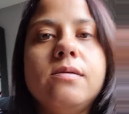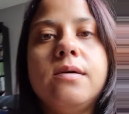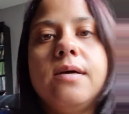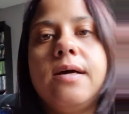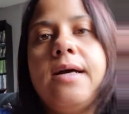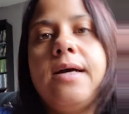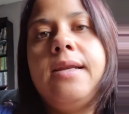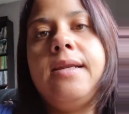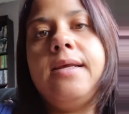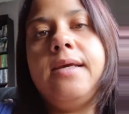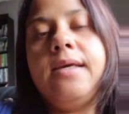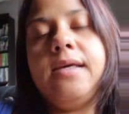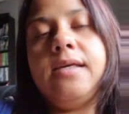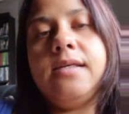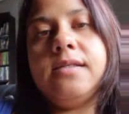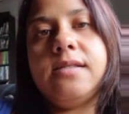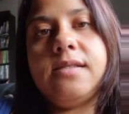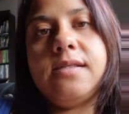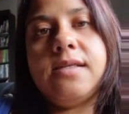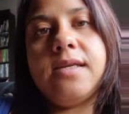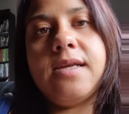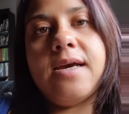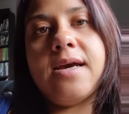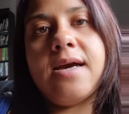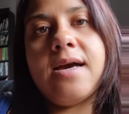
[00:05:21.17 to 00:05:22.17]
And it is
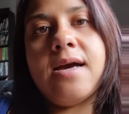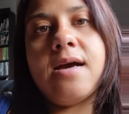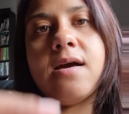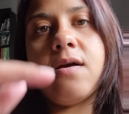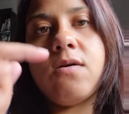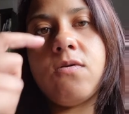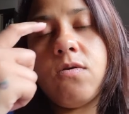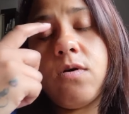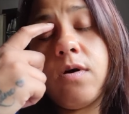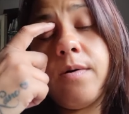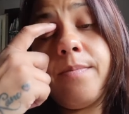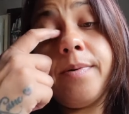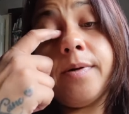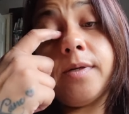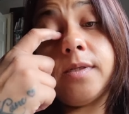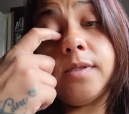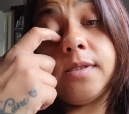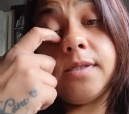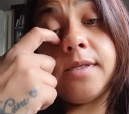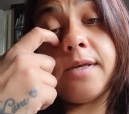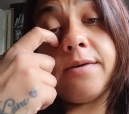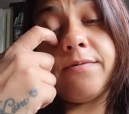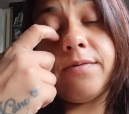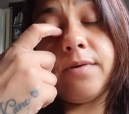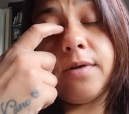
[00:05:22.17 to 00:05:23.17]
now
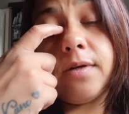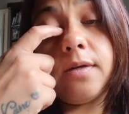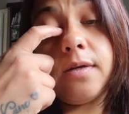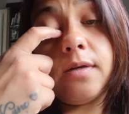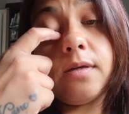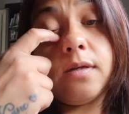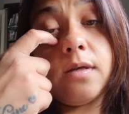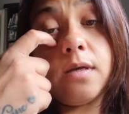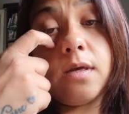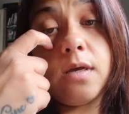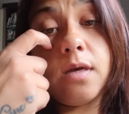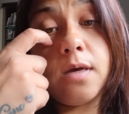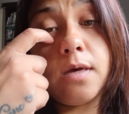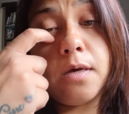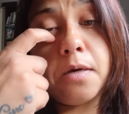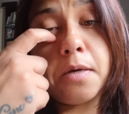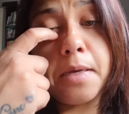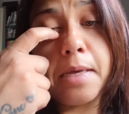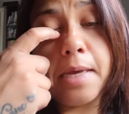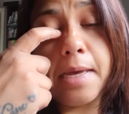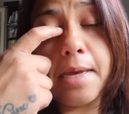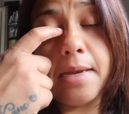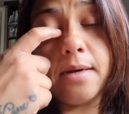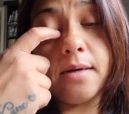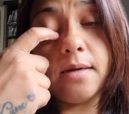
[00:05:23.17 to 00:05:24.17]
7:30
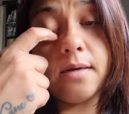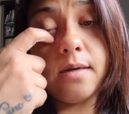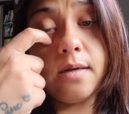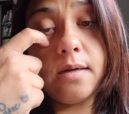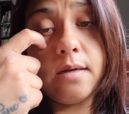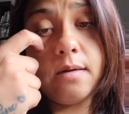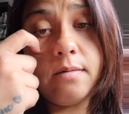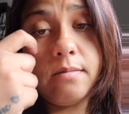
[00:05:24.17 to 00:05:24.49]
again.